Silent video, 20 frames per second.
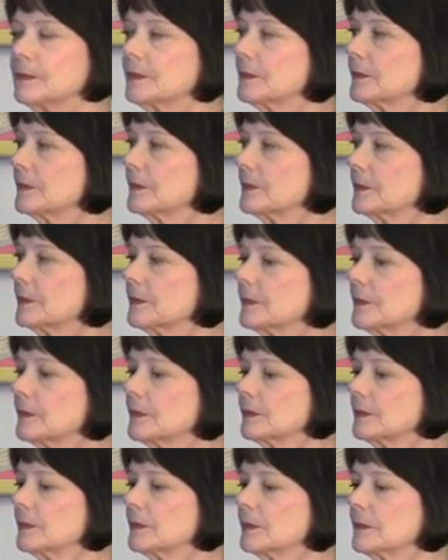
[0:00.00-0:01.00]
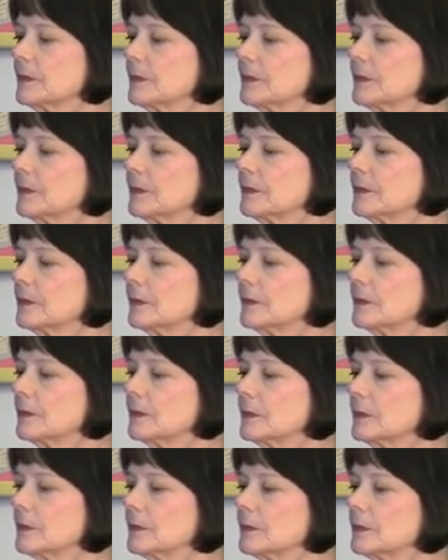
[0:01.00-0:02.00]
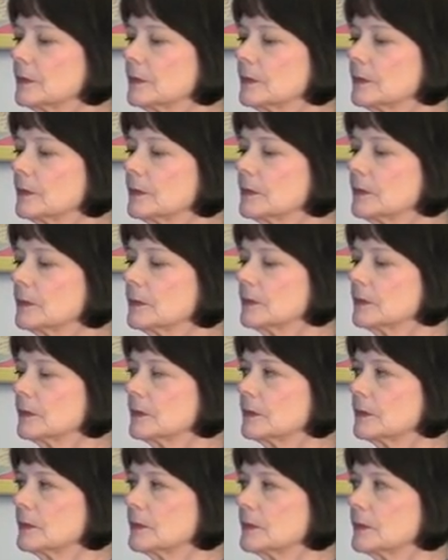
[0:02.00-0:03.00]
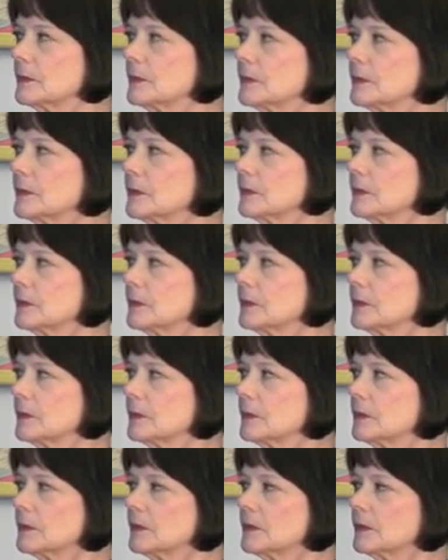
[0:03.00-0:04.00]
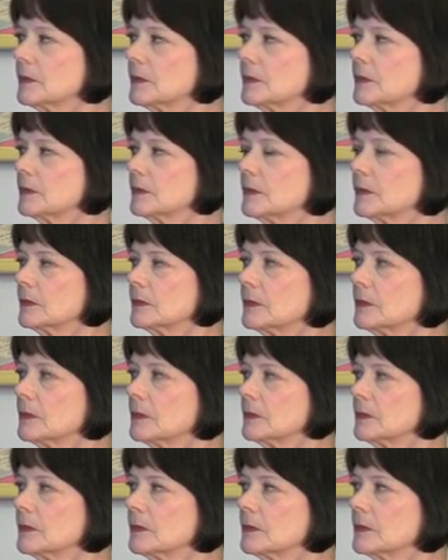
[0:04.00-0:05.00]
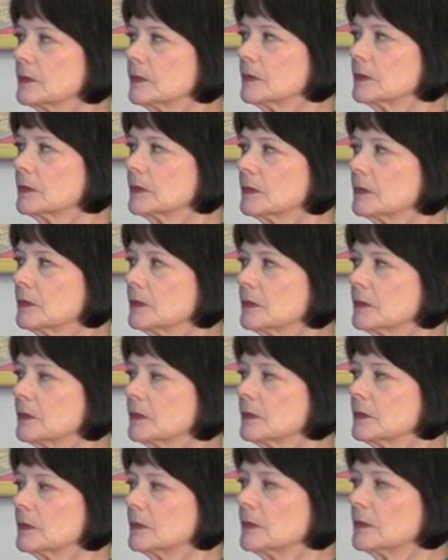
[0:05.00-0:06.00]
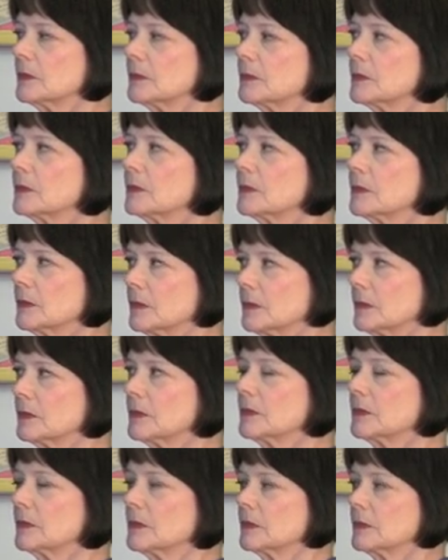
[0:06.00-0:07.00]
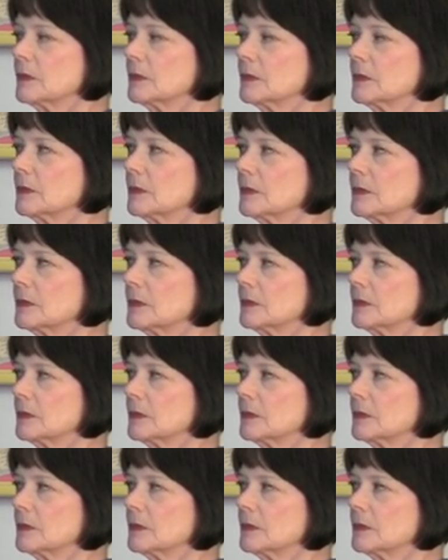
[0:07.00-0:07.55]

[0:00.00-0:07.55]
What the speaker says: [no speech]